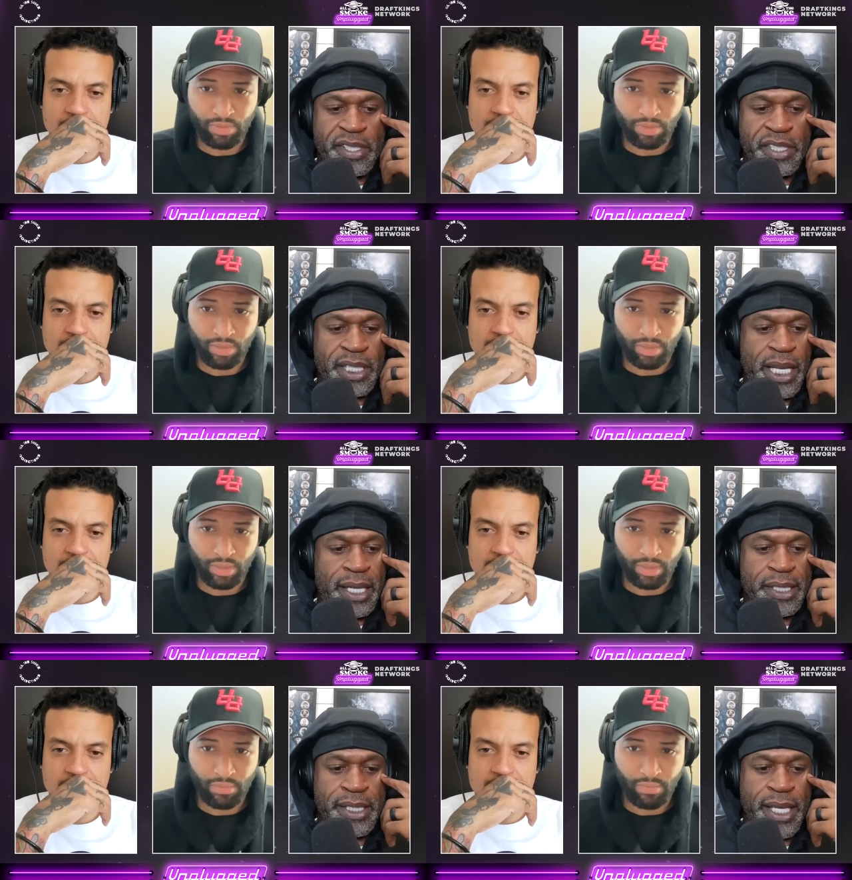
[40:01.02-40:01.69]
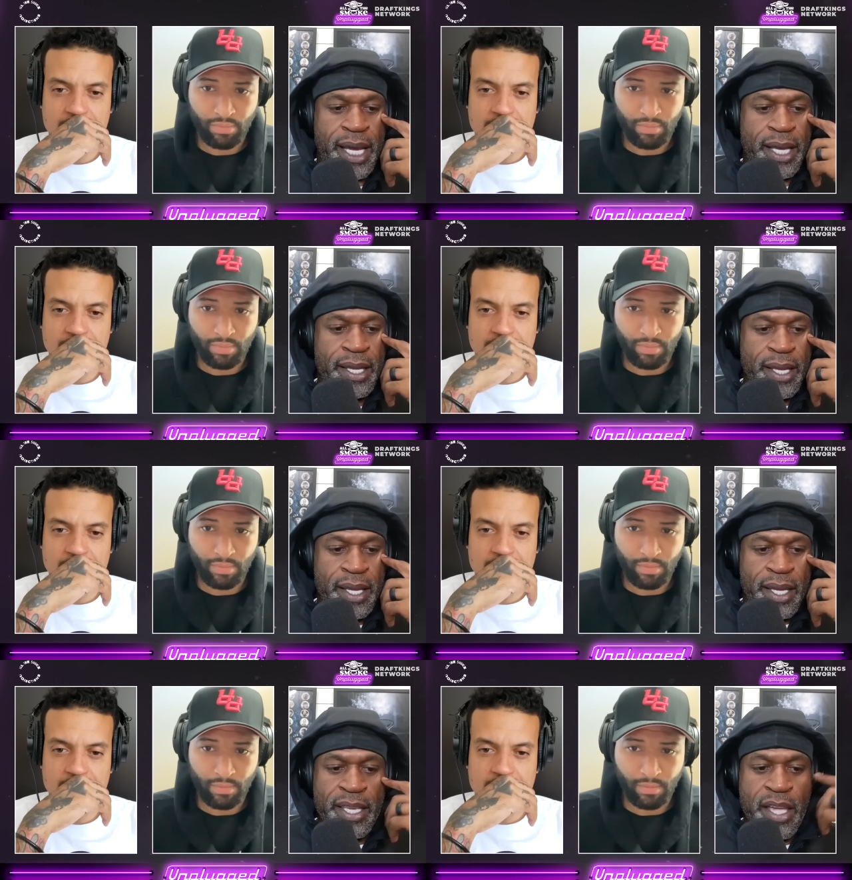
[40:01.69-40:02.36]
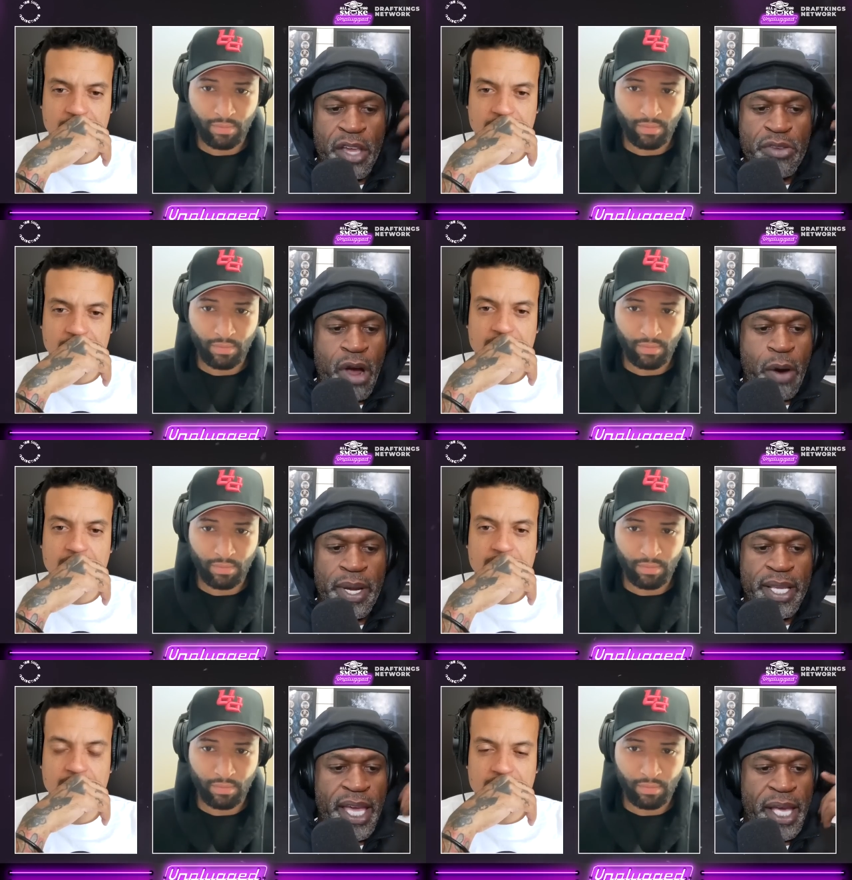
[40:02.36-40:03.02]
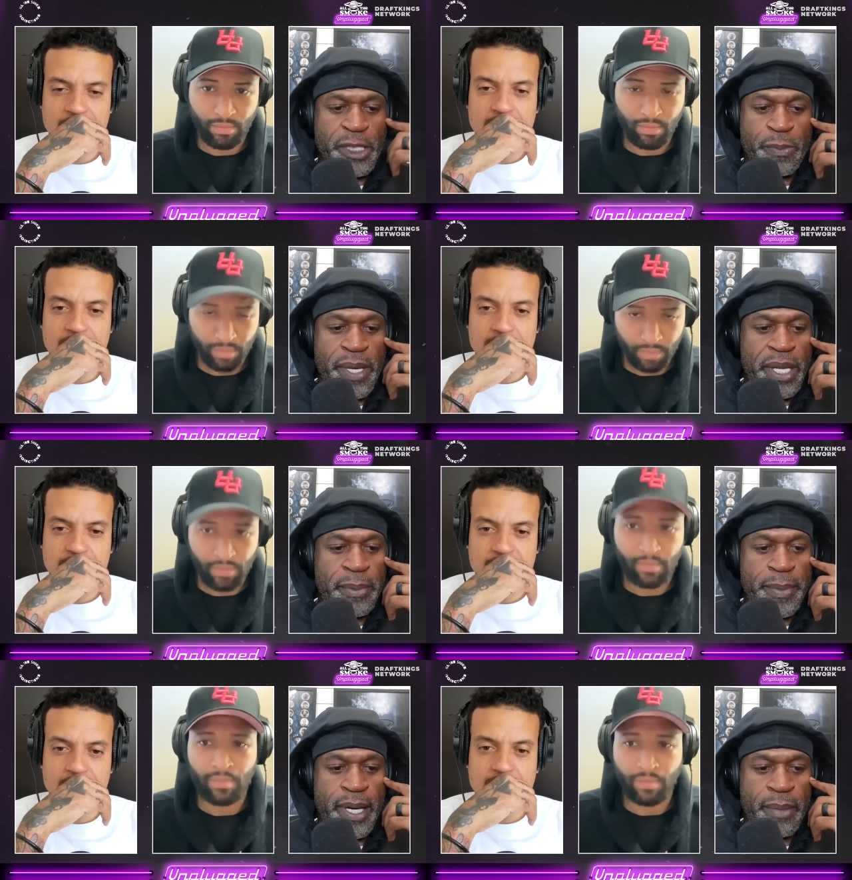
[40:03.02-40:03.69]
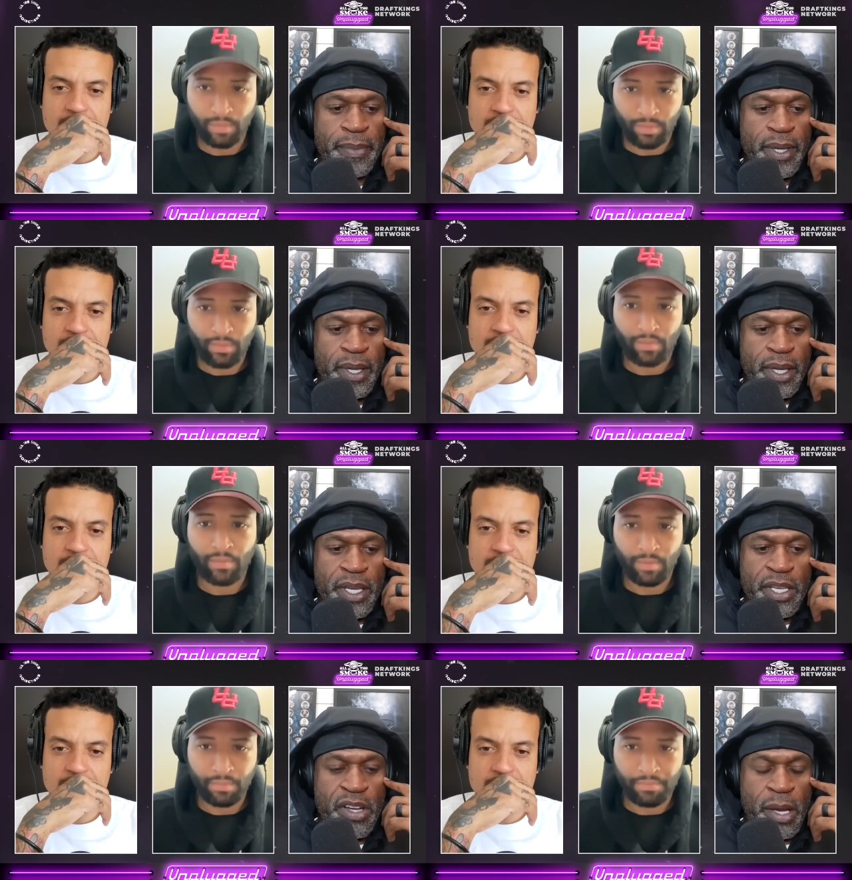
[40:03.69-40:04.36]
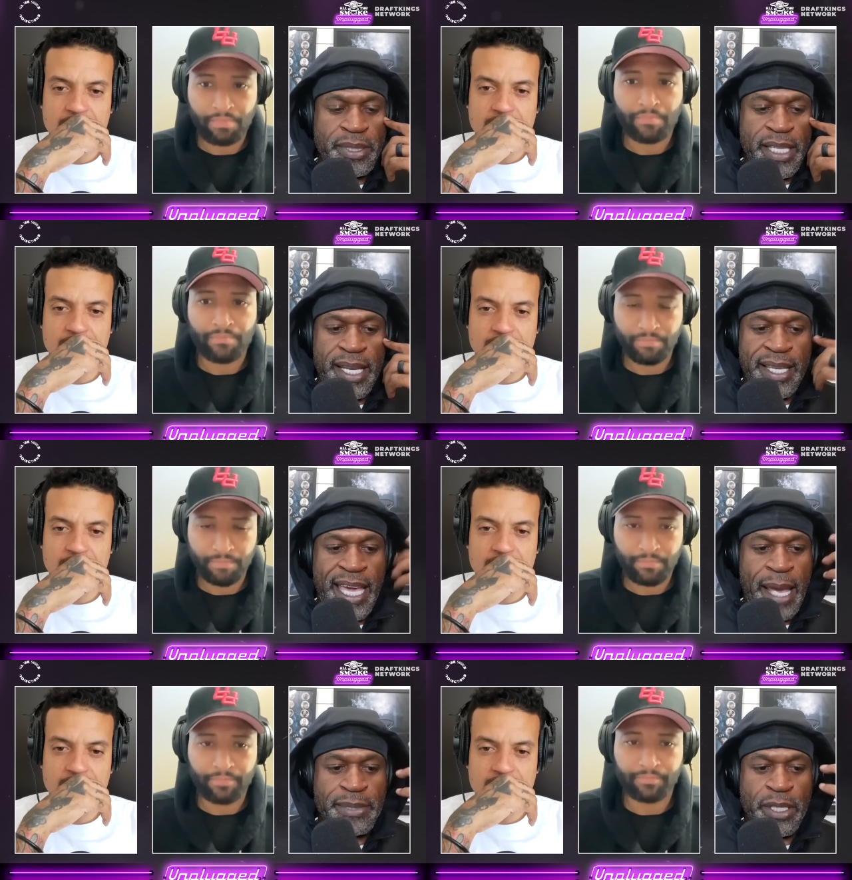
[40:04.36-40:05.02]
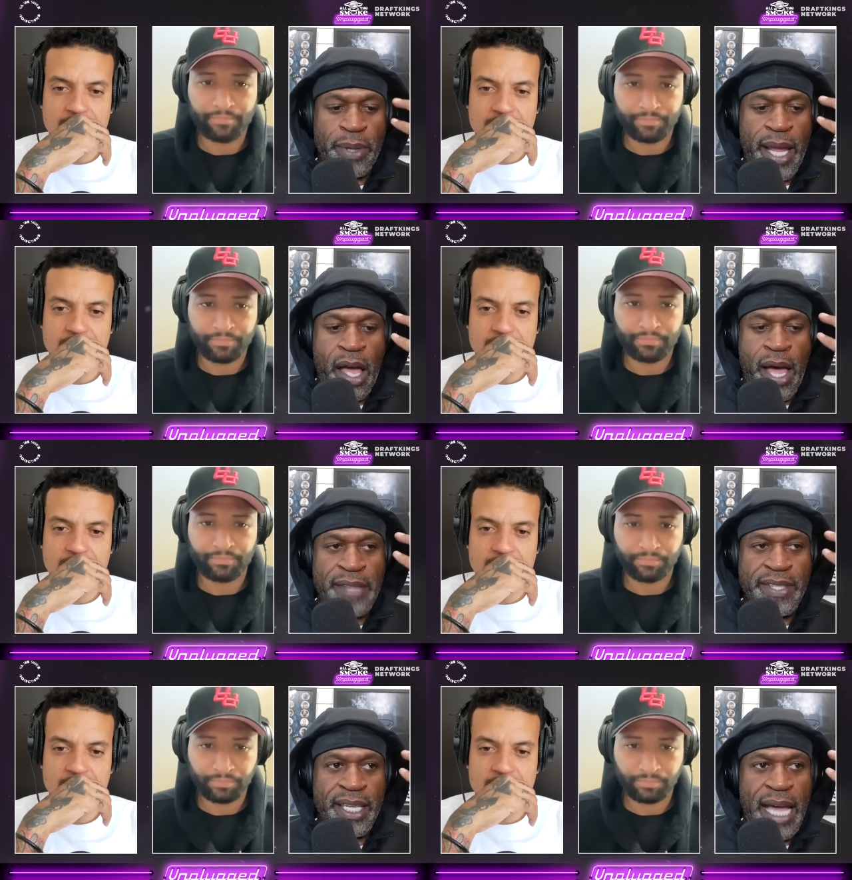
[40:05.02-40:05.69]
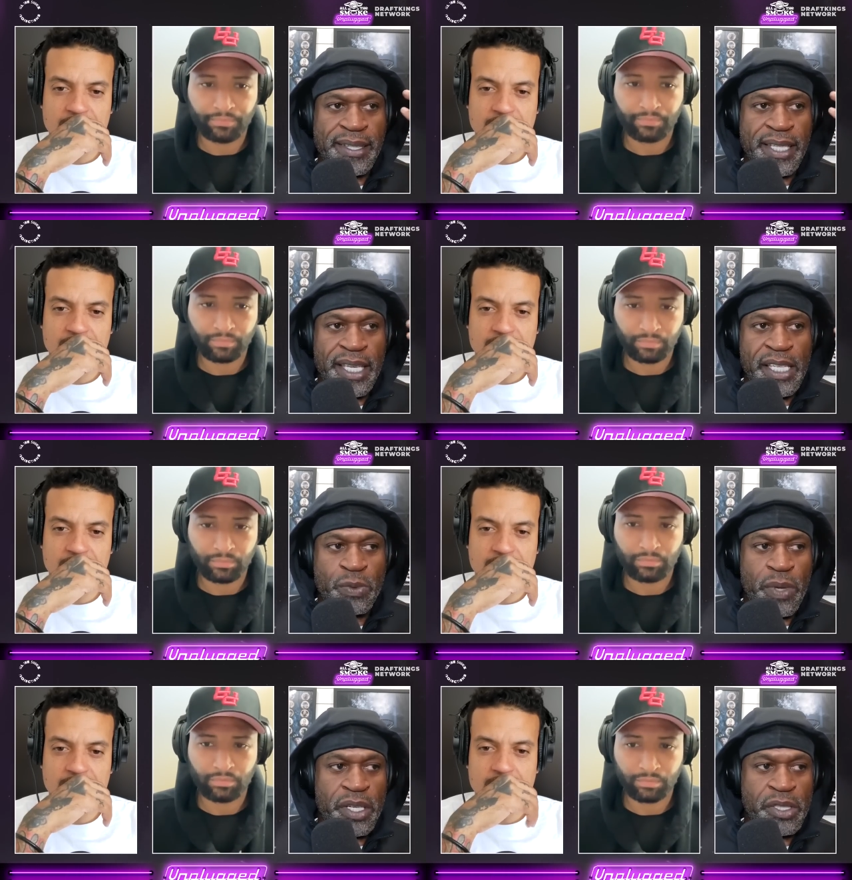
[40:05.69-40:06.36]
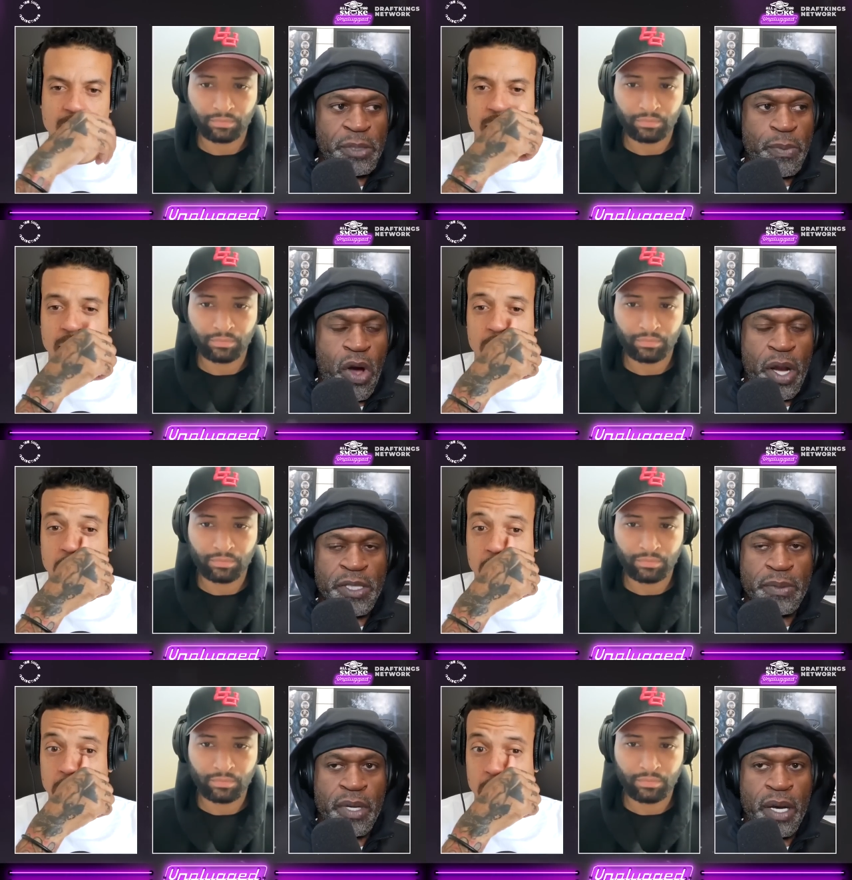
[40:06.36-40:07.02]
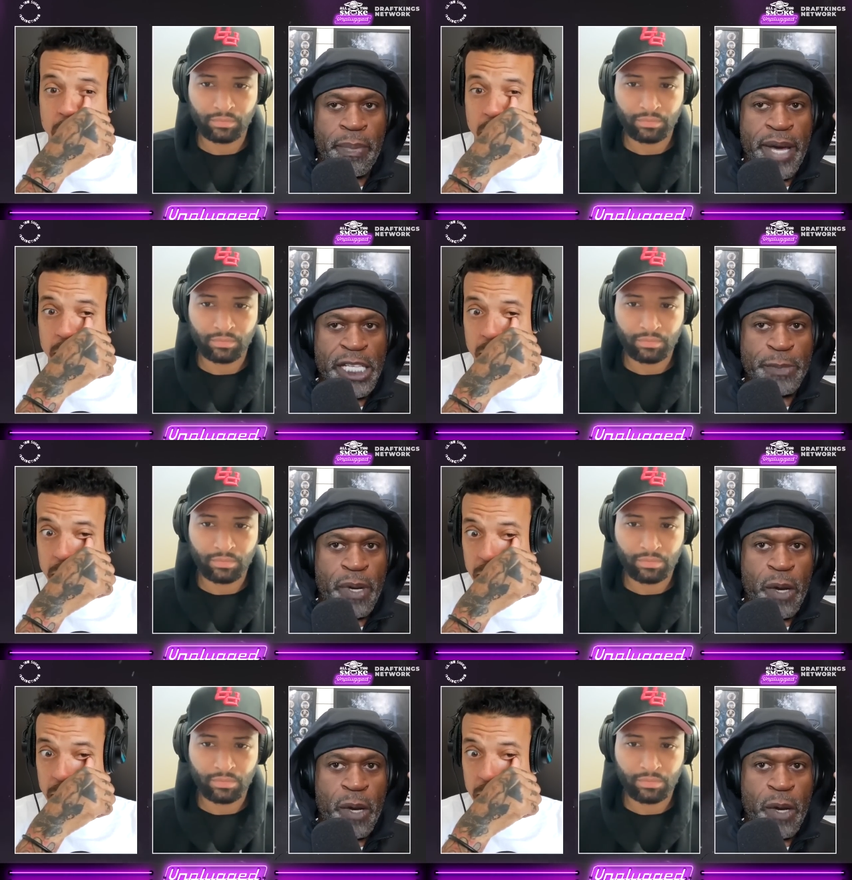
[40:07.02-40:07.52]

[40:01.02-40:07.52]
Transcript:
Speaker 1: shit out of Shai. He, uh, you already can't speed him up. You know what I'm saying? The game slowed down. I think I think he's one of the smartest uh, basketball